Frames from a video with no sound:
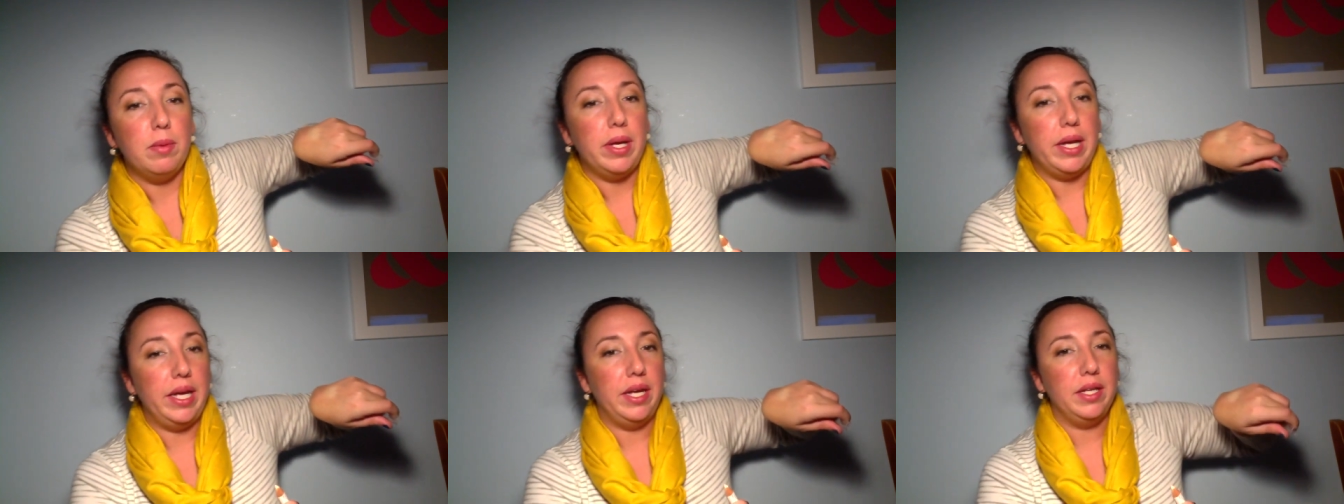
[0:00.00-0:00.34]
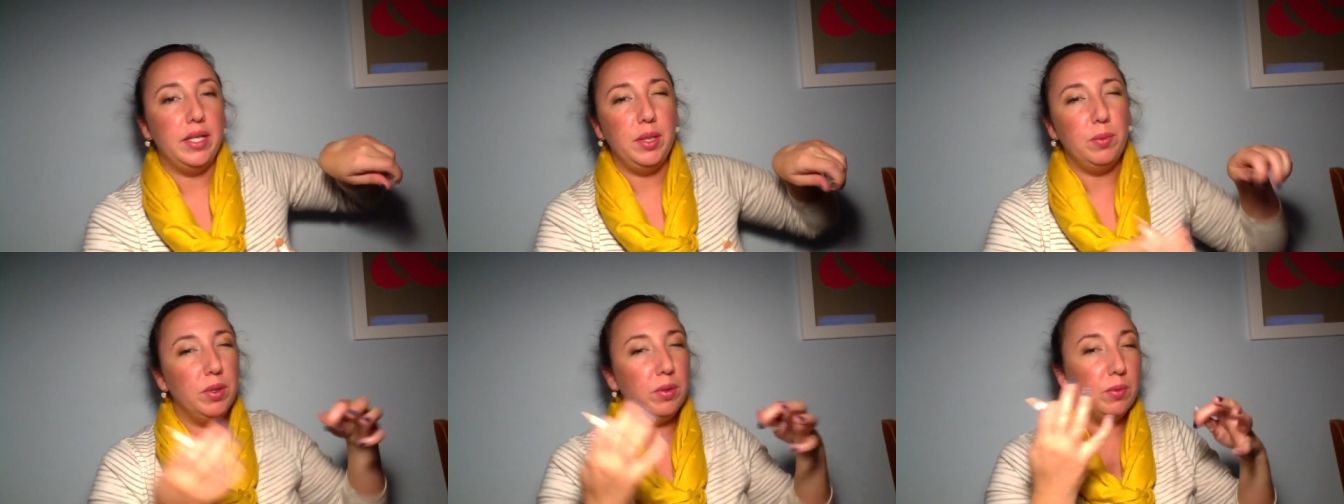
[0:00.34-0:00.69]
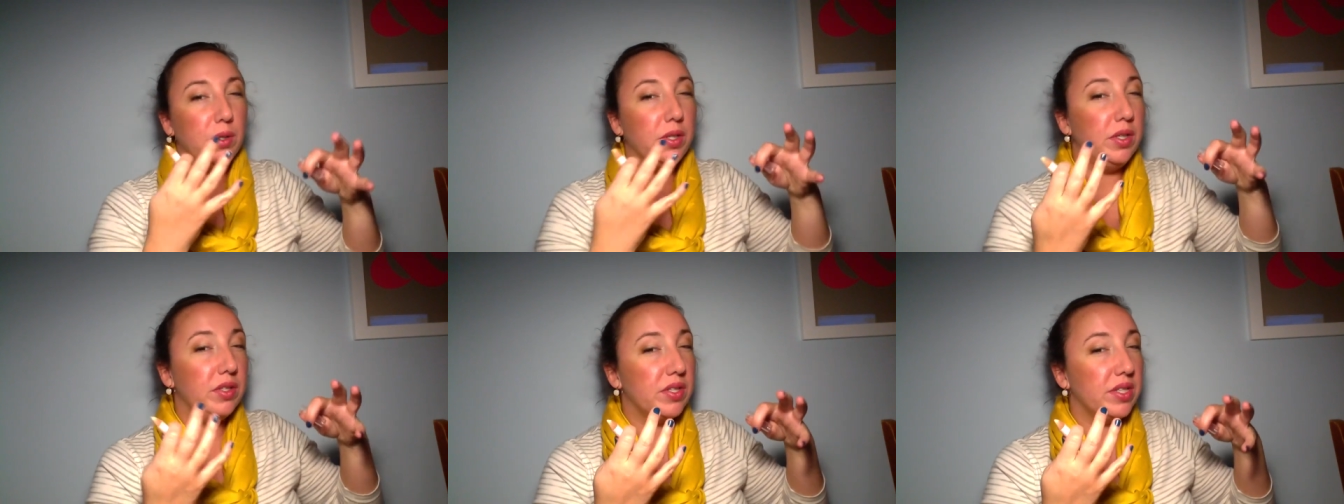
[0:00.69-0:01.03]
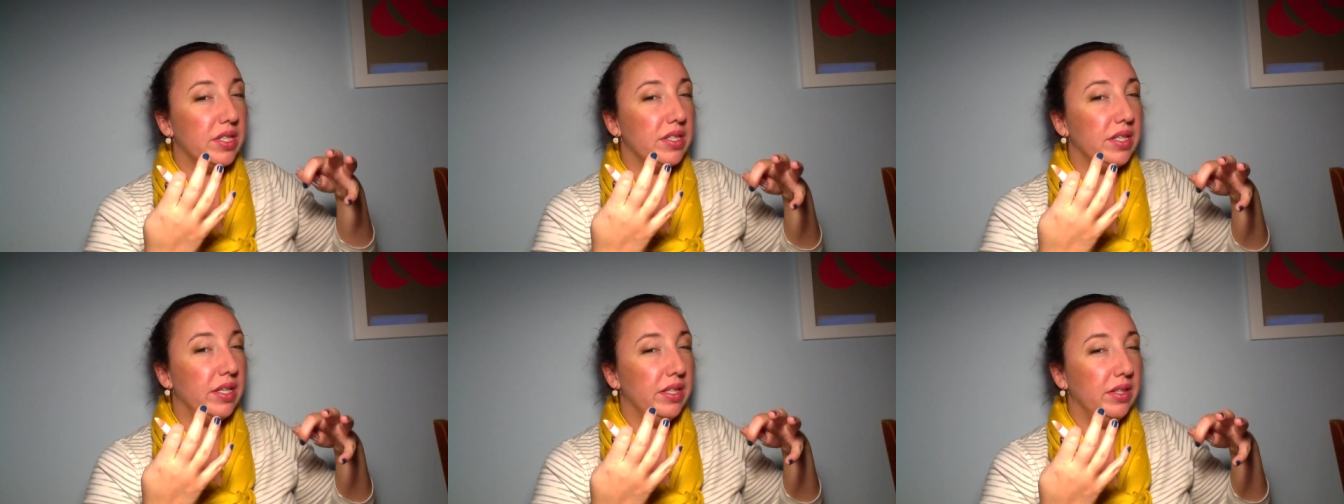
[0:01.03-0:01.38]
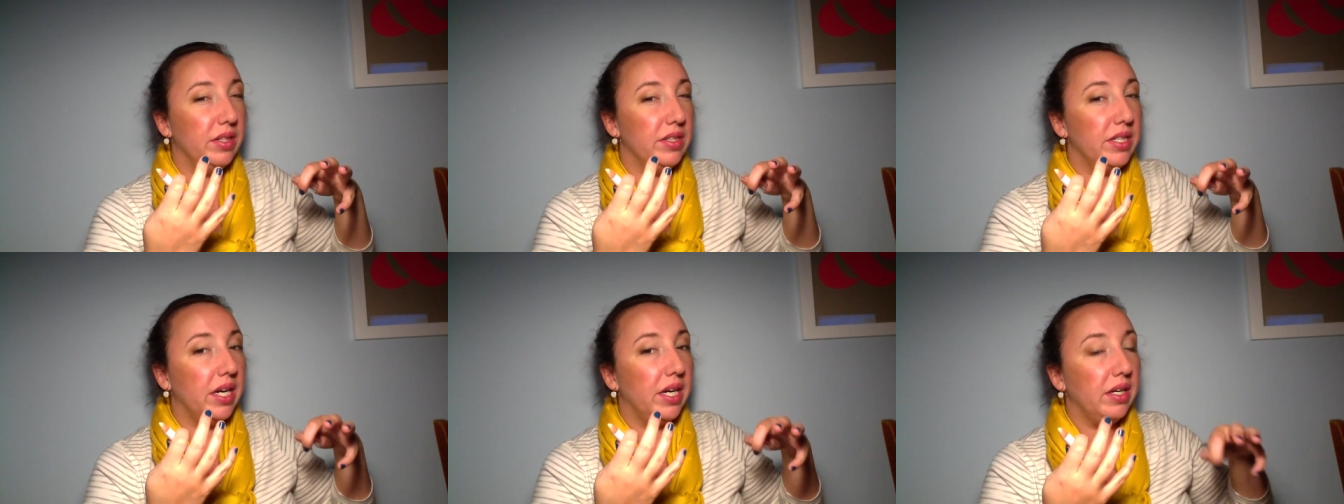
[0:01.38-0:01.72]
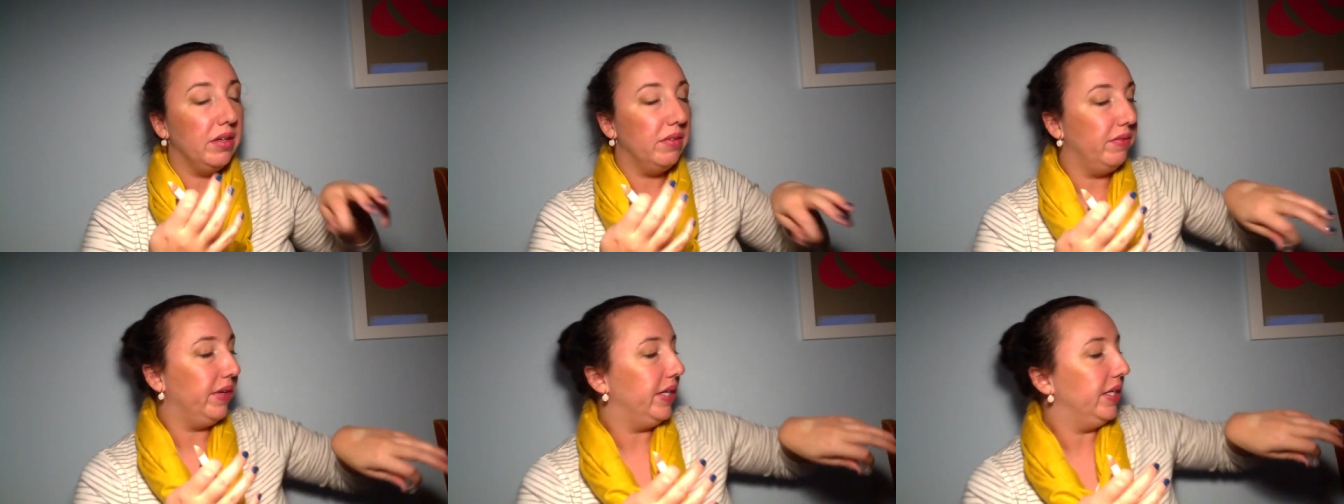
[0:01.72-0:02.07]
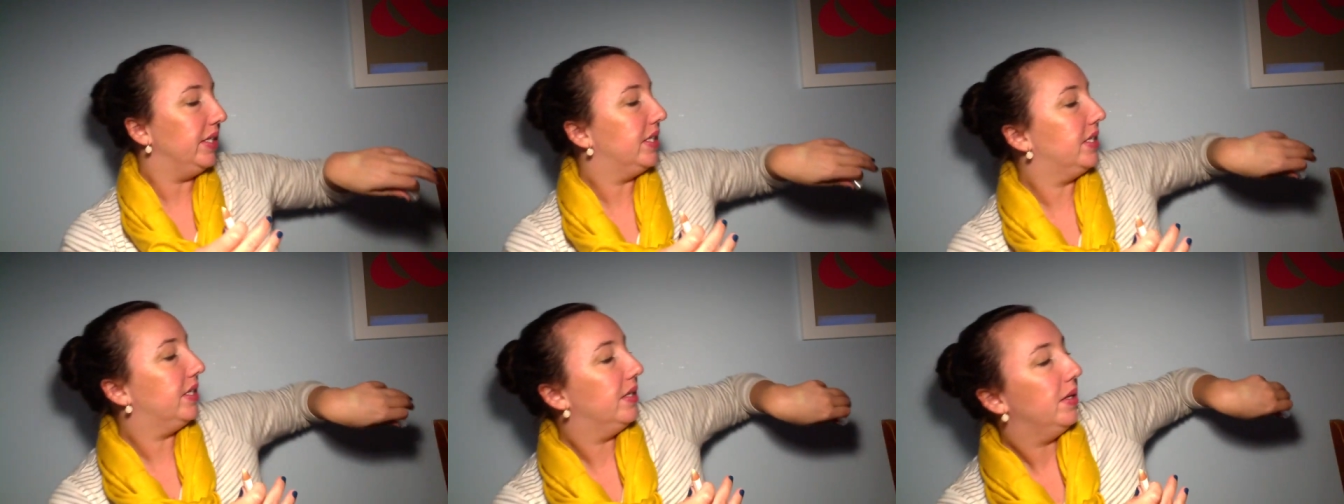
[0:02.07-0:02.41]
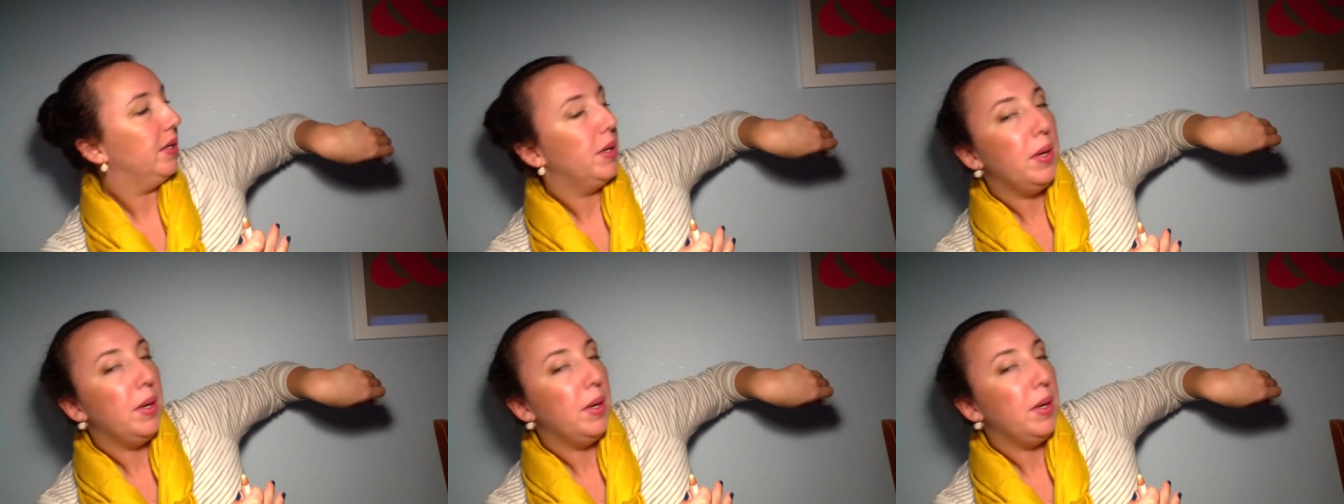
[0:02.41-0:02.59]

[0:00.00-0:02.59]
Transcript: and you wouldn't want to use this on your entire face,